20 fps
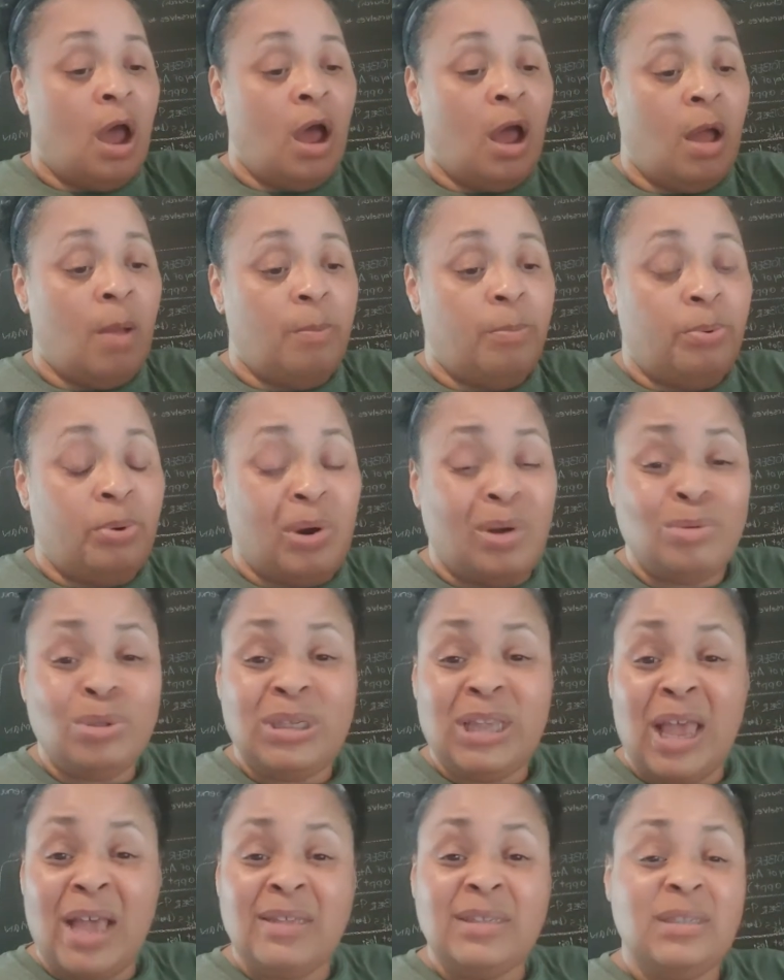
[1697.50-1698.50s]
um,
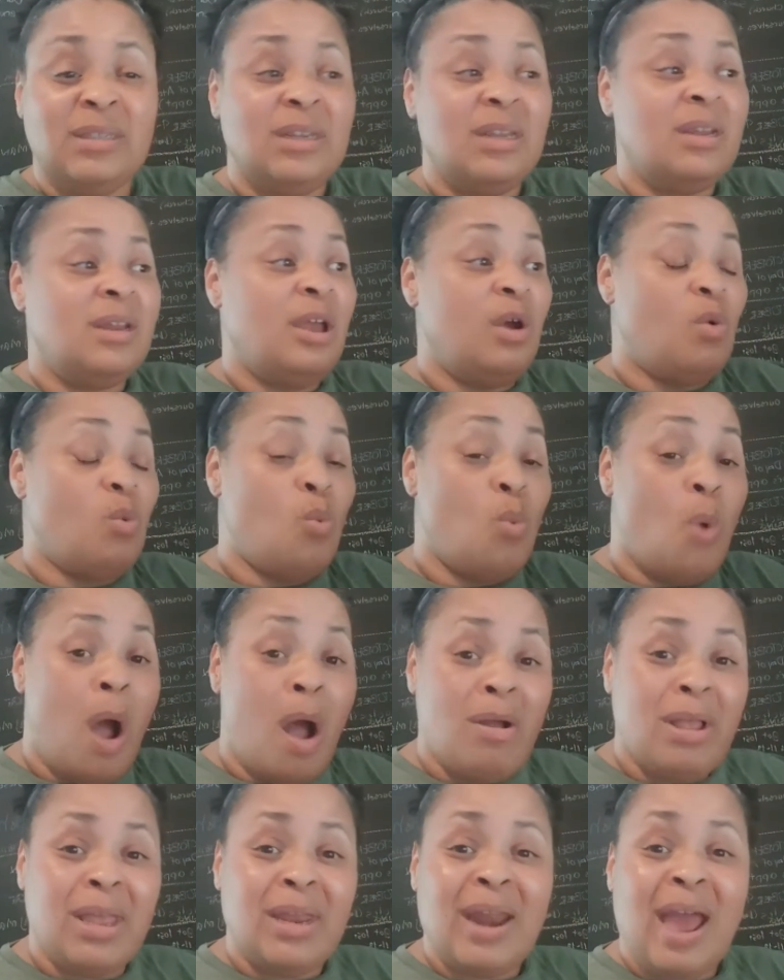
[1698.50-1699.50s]
protesting and
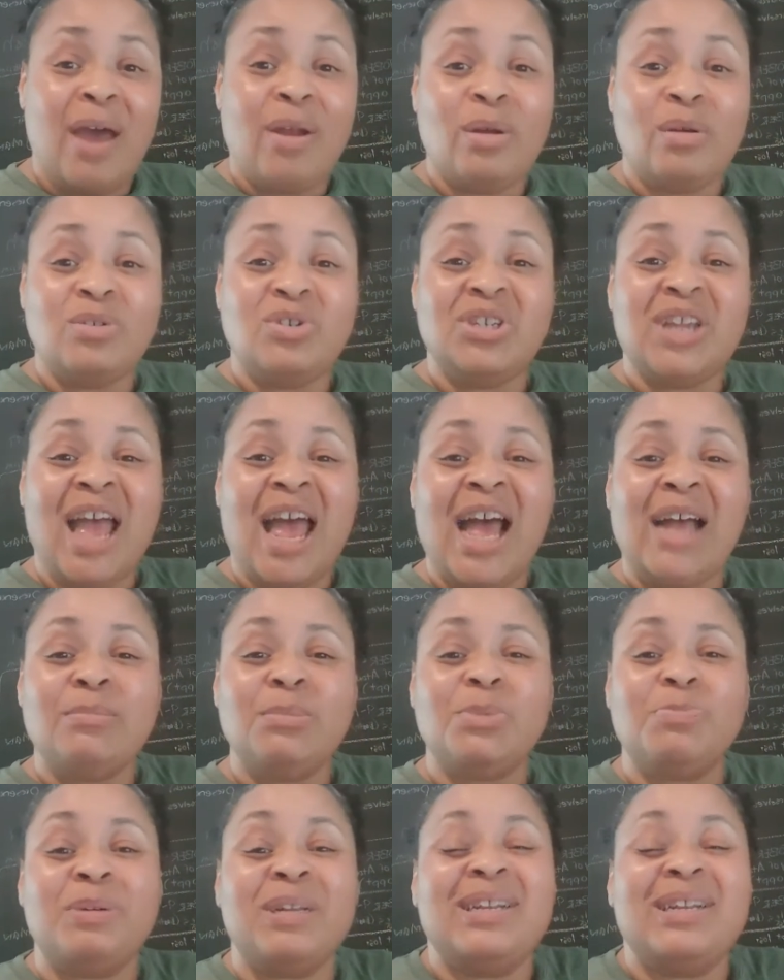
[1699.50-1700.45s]
walking out on jobs.